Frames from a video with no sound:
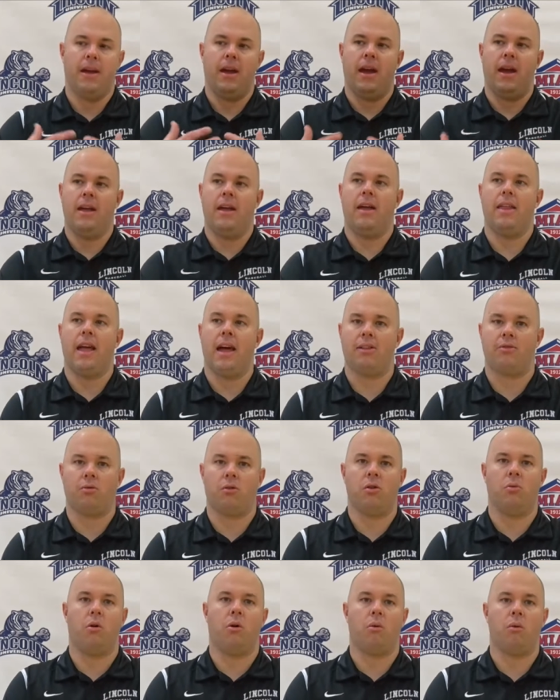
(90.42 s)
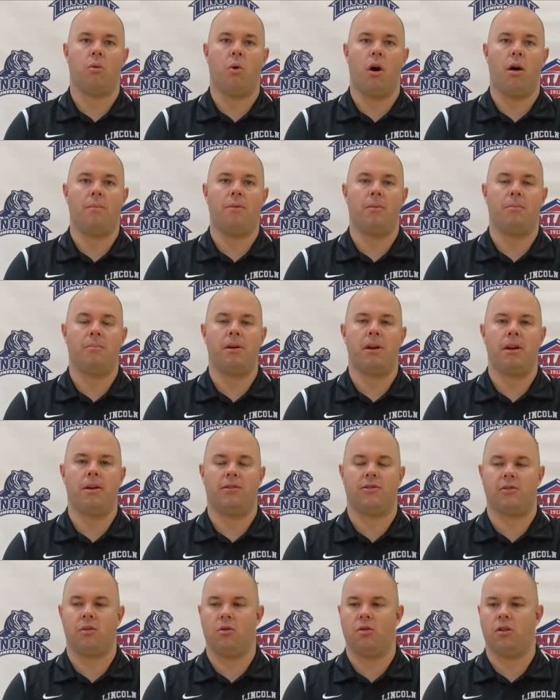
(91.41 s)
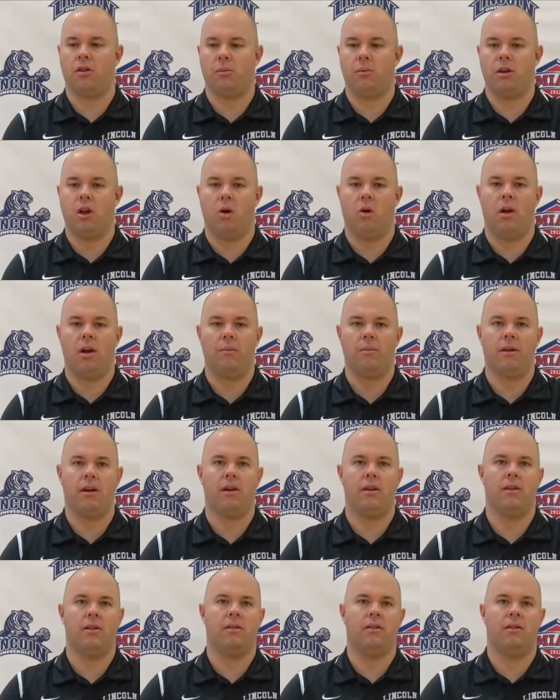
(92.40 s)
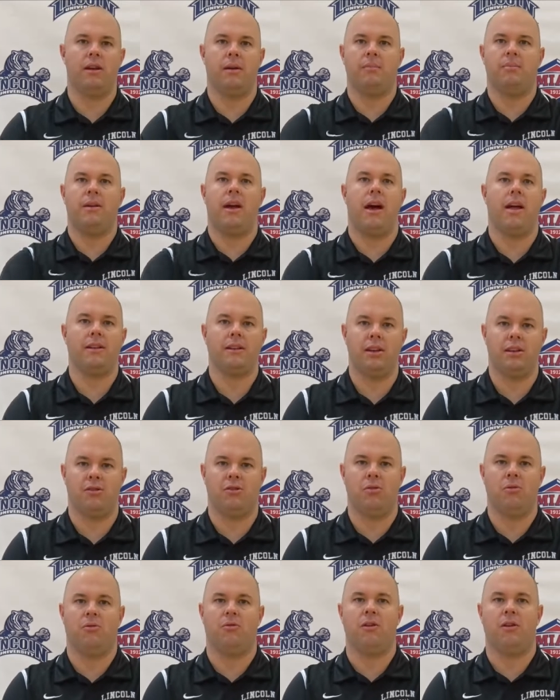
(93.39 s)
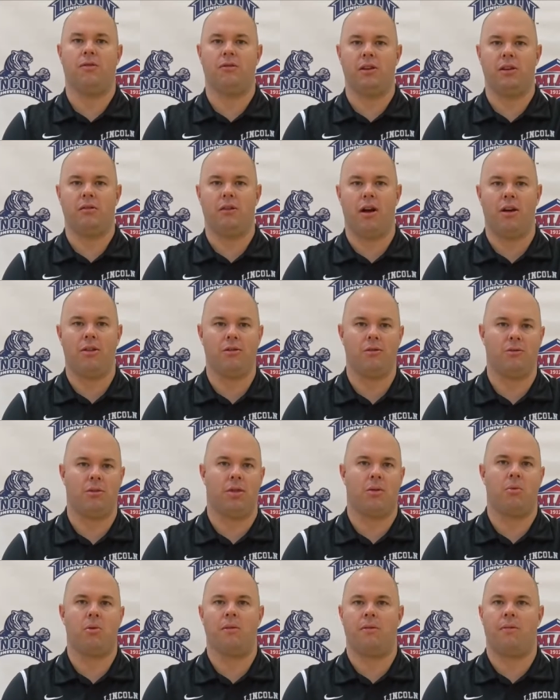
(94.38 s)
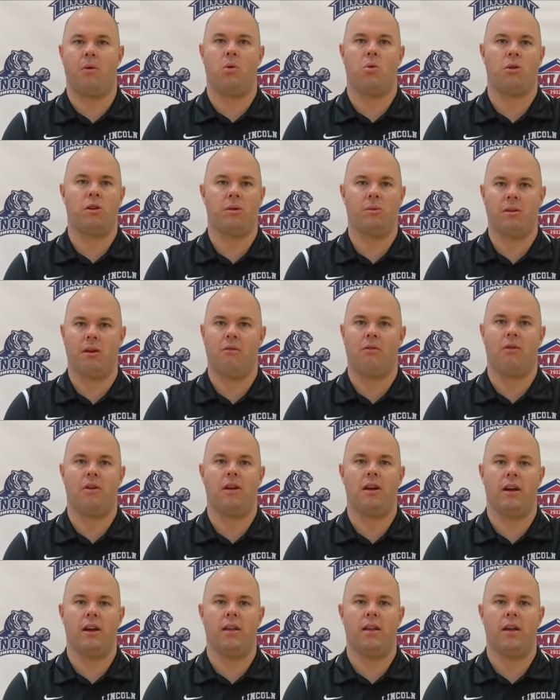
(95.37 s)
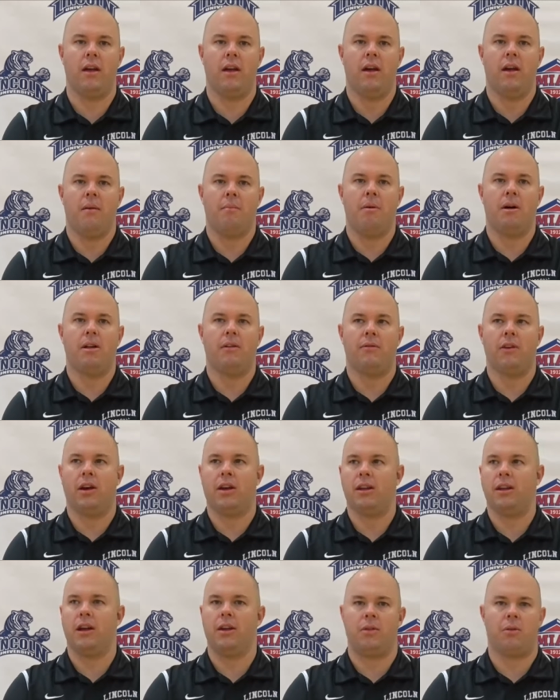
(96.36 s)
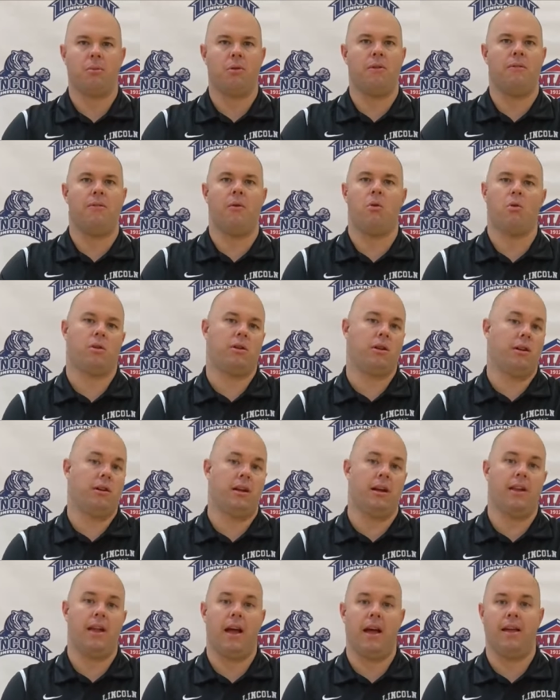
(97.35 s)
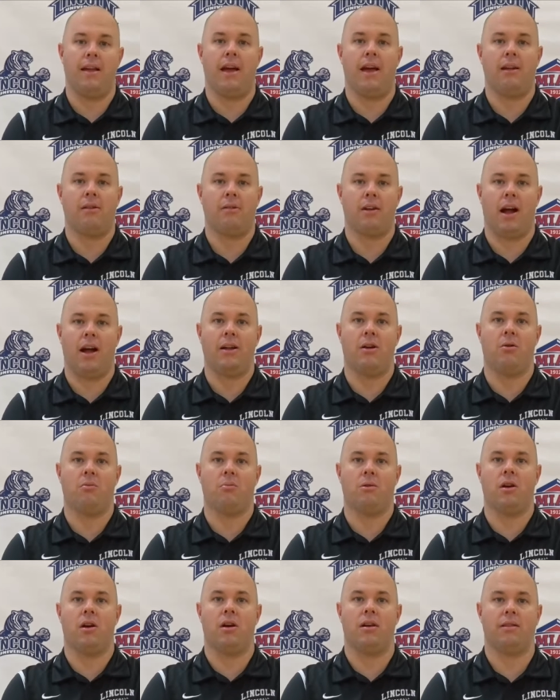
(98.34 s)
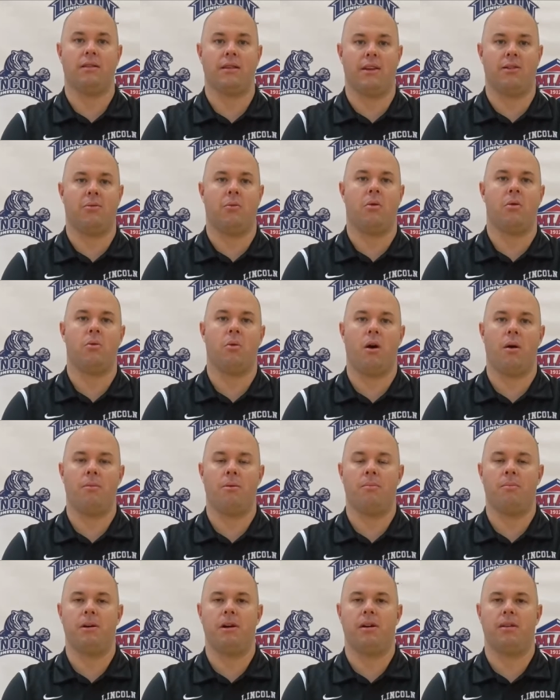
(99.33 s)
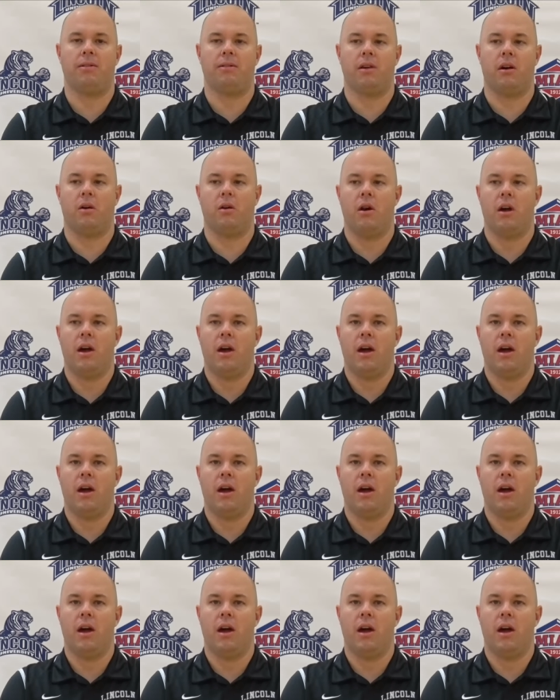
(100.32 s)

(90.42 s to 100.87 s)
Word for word: and that's really where we want him to be. Certainly, we don't want him to dip down and hit 250 rather than 340 whatever he hit. But if he can hit 340 and then add eight or nine home runs, that's where we want him to be. So